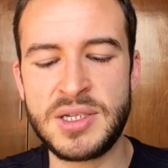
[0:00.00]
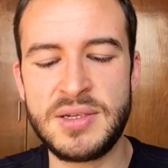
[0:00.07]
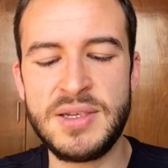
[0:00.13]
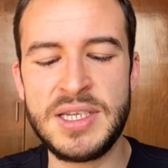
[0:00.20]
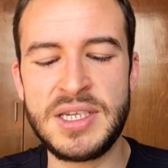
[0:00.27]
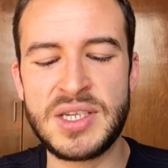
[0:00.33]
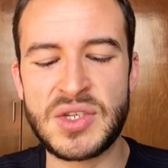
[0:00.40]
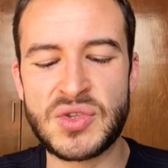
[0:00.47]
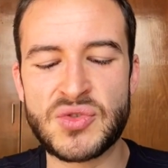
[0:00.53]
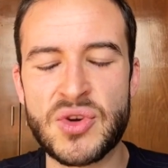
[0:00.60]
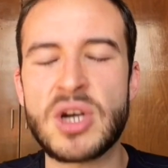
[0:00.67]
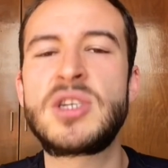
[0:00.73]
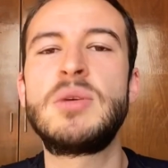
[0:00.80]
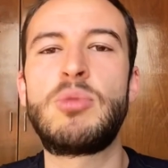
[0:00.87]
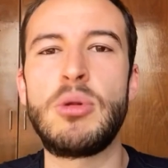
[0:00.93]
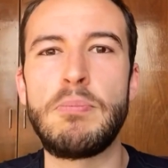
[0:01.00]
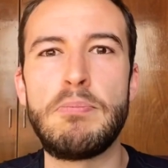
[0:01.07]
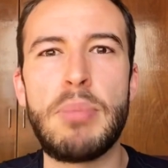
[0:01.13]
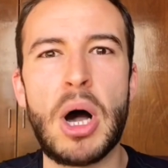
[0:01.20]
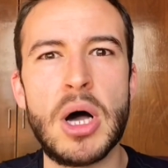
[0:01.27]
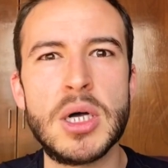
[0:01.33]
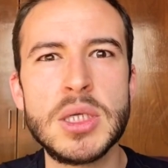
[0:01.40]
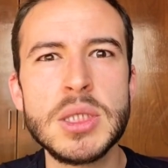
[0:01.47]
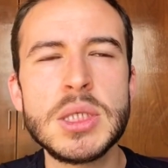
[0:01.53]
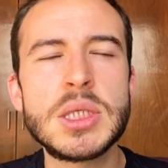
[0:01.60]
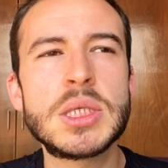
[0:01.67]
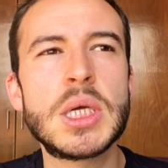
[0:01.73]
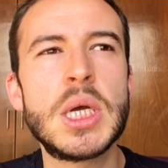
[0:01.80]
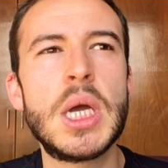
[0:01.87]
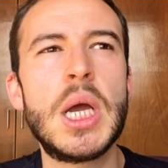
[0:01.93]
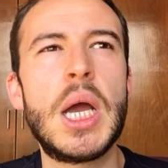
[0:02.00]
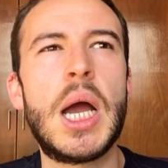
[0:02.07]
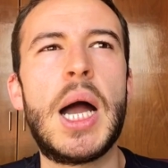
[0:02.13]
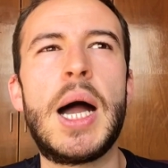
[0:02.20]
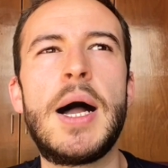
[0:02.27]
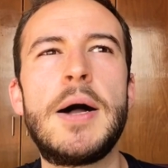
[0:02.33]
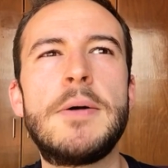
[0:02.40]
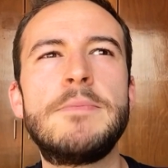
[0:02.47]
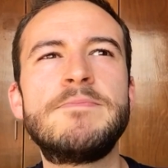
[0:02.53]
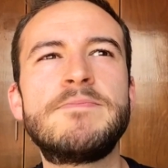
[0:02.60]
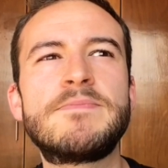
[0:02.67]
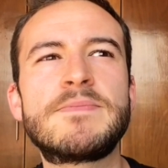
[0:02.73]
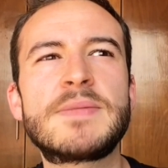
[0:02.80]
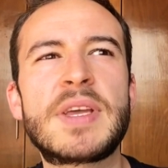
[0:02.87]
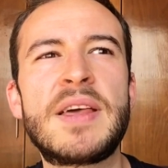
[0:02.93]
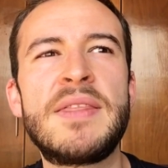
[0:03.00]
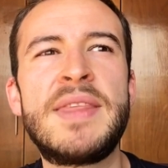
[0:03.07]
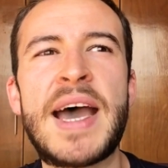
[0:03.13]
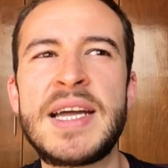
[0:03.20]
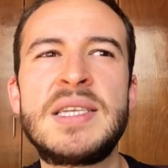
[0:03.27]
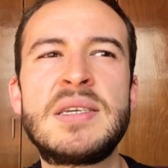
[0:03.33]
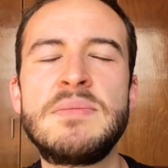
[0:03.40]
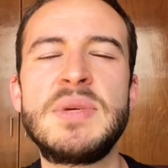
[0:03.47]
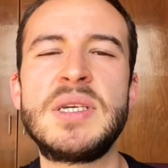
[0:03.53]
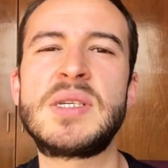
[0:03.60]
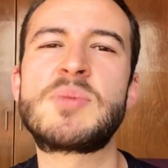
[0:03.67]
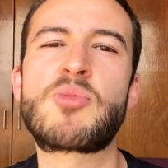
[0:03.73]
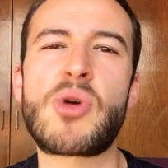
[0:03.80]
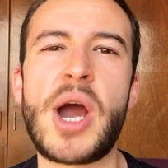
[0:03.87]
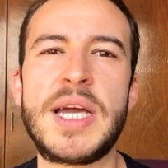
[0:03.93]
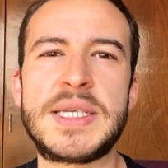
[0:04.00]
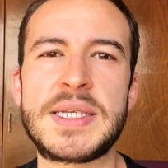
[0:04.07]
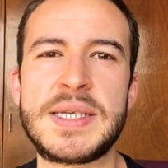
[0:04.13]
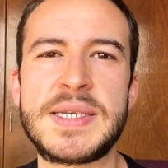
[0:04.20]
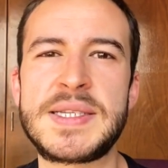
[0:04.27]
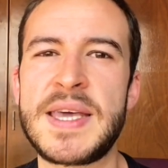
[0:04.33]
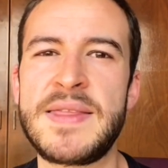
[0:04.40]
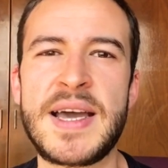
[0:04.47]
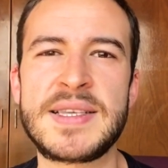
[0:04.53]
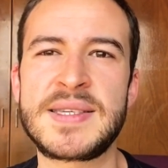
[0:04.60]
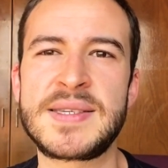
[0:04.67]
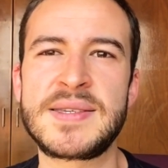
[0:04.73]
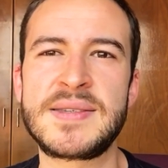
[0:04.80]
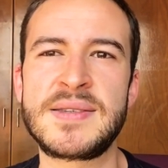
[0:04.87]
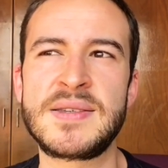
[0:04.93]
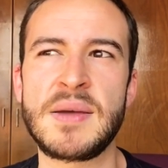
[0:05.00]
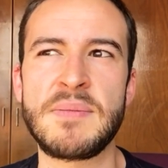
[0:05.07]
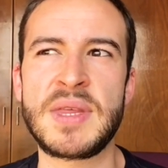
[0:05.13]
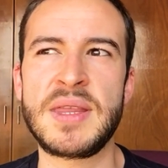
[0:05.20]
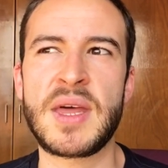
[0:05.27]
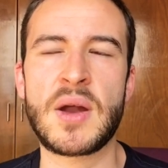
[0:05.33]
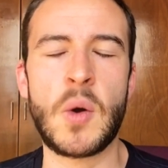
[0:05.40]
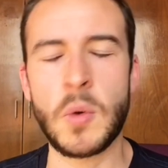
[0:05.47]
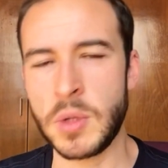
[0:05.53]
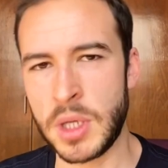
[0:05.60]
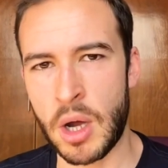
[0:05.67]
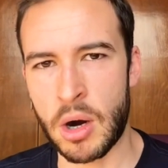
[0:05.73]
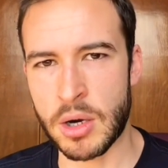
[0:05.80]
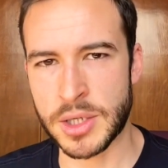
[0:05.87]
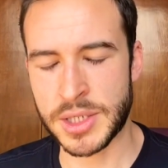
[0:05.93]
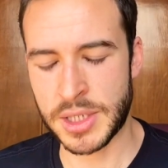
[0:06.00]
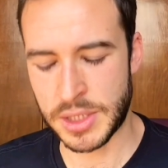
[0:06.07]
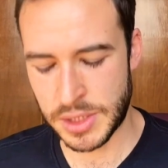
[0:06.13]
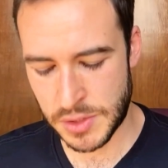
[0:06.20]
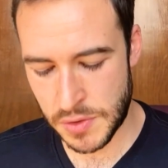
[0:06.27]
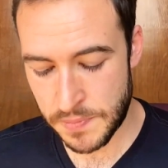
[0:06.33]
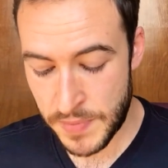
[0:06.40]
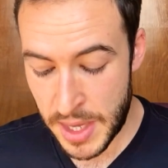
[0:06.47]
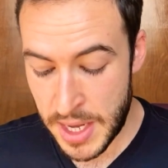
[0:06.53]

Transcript: indestructible bonds, that to me is priceless, and that's something that only art can do.